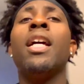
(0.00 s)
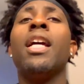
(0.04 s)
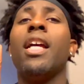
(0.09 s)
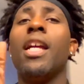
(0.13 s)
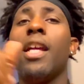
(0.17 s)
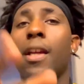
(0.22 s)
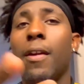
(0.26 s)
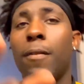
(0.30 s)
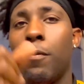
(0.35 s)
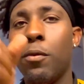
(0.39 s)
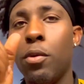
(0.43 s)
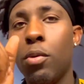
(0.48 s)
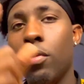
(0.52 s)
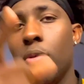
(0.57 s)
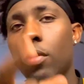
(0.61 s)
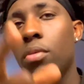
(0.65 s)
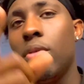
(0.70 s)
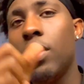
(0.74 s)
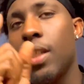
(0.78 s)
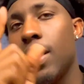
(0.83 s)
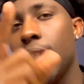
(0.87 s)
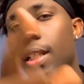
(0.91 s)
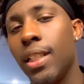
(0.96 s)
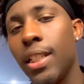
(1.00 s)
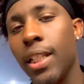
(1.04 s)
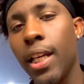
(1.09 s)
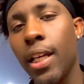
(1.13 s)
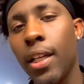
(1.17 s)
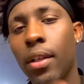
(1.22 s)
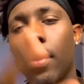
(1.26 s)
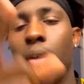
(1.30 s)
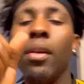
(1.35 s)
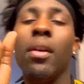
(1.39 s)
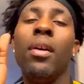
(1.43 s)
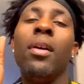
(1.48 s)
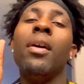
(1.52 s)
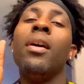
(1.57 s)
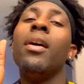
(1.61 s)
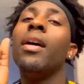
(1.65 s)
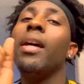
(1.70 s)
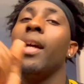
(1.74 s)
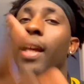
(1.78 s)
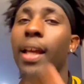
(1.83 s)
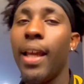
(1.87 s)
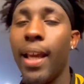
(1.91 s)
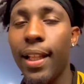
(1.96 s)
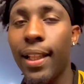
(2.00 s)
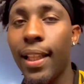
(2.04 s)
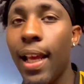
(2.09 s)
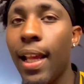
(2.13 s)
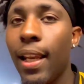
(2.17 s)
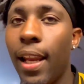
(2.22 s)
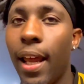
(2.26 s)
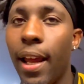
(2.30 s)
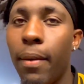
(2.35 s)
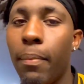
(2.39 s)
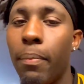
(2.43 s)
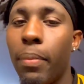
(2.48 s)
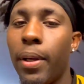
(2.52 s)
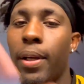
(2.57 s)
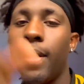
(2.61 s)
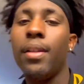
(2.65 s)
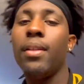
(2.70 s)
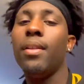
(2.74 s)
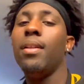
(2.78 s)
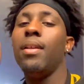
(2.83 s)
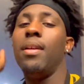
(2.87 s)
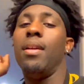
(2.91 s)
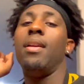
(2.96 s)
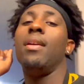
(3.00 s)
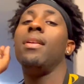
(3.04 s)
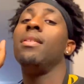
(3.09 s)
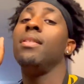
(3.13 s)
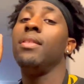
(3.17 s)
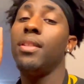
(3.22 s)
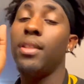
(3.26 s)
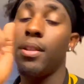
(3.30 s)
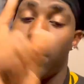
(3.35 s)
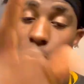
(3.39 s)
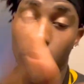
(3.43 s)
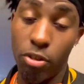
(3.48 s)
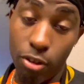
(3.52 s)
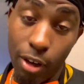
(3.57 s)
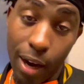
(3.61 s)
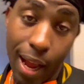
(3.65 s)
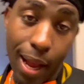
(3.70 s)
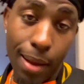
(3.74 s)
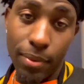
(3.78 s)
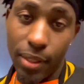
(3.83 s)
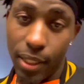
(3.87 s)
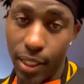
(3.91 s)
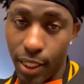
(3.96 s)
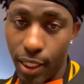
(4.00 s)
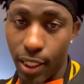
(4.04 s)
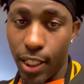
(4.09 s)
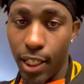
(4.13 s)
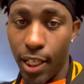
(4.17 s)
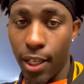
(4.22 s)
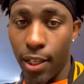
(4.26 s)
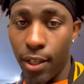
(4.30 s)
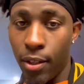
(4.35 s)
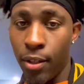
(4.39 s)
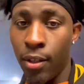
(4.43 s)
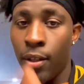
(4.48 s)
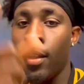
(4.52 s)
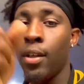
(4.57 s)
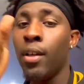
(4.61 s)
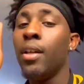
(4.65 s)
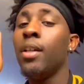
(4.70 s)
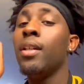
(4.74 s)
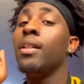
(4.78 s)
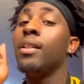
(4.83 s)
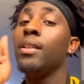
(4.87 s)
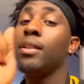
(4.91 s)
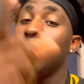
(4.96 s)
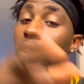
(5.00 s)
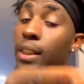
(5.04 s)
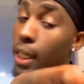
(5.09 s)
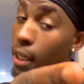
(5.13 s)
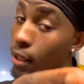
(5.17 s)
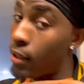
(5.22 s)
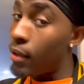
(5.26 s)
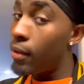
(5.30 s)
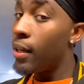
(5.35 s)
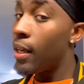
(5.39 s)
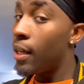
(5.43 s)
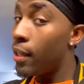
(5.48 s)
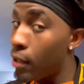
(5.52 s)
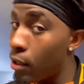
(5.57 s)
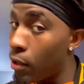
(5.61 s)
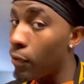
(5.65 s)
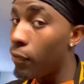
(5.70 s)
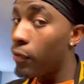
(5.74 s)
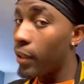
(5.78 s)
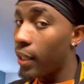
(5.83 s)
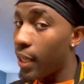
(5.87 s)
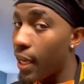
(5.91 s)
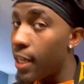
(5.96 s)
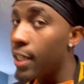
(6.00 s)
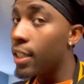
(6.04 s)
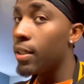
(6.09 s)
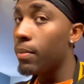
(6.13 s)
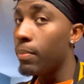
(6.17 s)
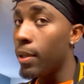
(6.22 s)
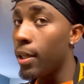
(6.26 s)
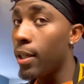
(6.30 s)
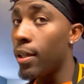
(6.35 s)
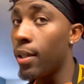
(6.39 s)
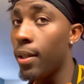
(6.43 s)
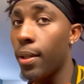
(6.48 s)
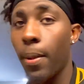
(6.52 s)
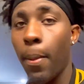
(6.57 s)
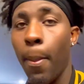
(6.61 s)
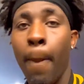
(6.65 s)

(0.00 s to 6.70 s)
If you're new to the channel, hit that like button, subscribe to the channel, turn on that notification bell.